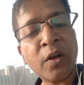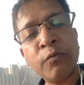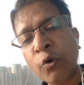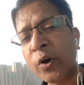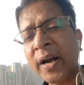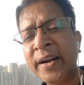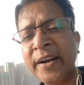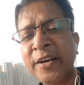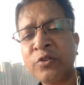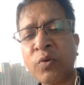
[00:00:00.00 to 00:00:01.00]

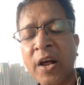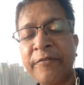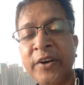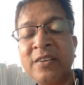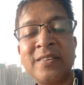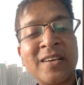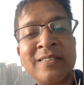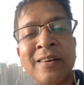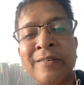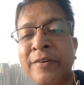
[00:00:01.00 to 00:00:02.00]
400 square feet
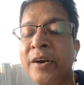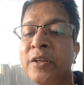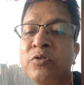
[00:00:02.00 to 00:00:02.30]
600